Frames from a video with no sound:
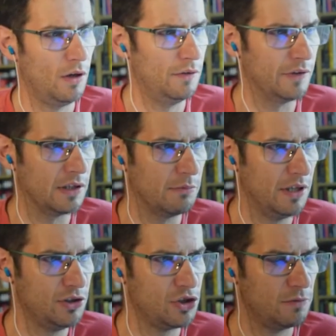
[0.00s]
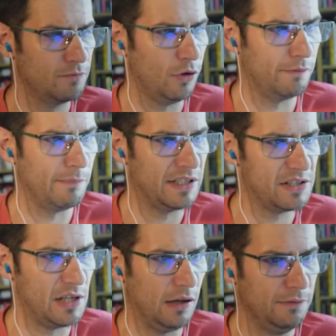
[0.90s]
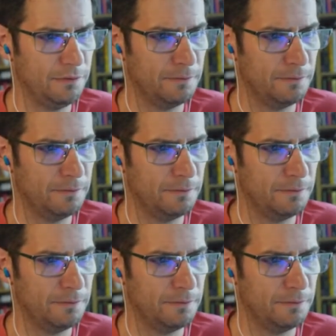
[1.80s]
the image of myself.